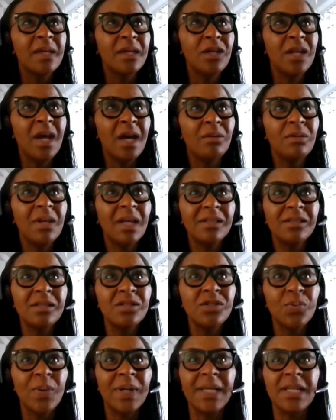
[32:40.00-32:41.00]

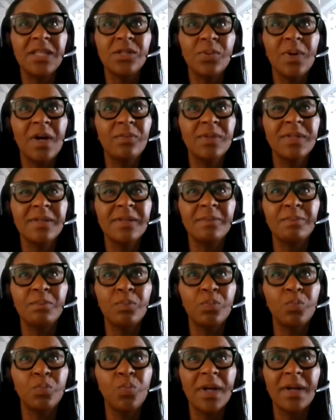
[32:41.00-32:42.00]
London 2012 was
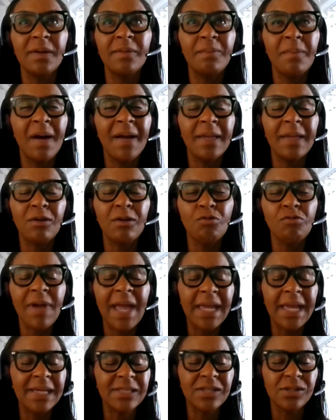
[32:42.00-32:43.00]
one of my
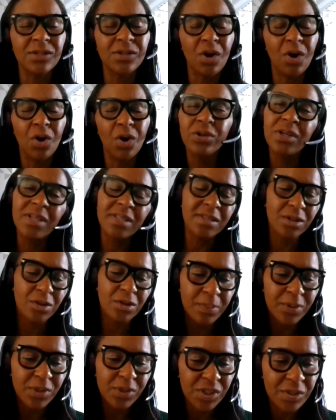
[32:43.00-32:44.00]
greatest honours and
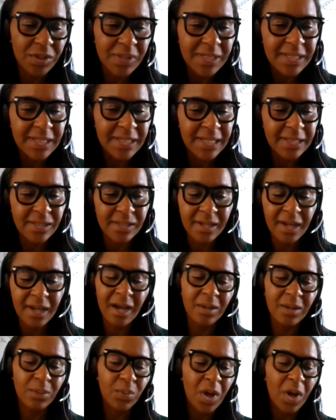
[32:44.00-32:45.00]
opportunities to
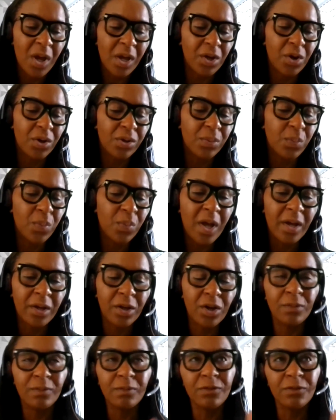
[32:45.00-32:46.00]
kind of work
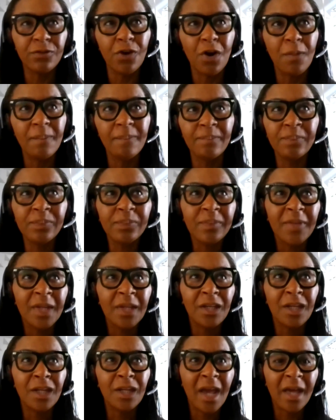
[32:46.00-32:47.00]
on from,
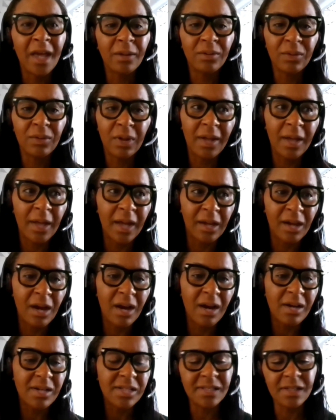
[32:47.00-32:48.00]
a
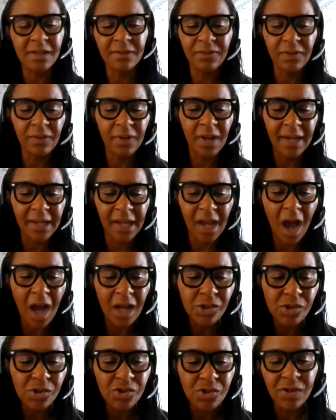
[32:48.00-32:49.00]
cast of like
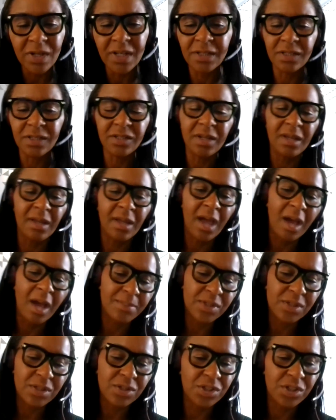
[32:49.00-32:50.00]
100 to
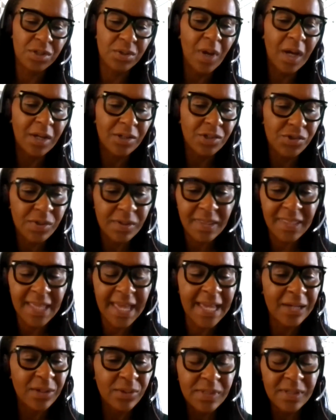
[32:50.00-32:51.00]
up to
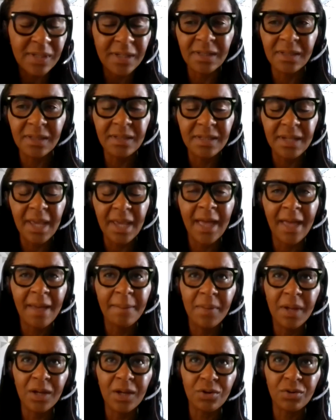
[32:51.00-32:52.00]
200,000
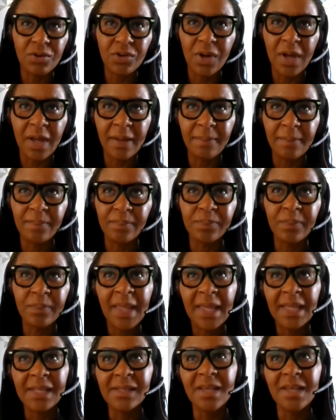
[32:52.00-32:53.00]
across in
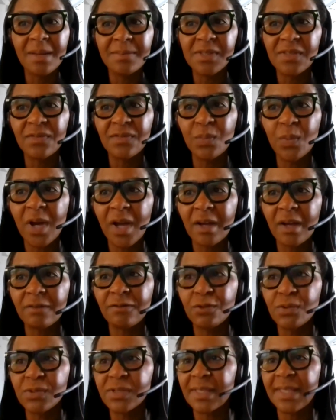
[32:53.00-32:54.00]
terms of the
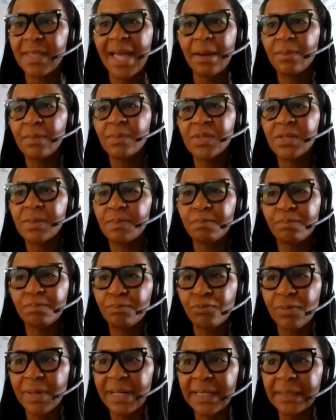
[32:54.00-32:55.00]
workforce. So that was
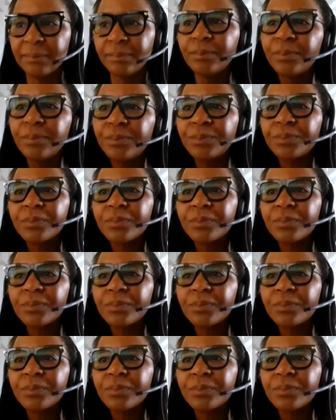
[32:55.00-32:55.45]
brilliant.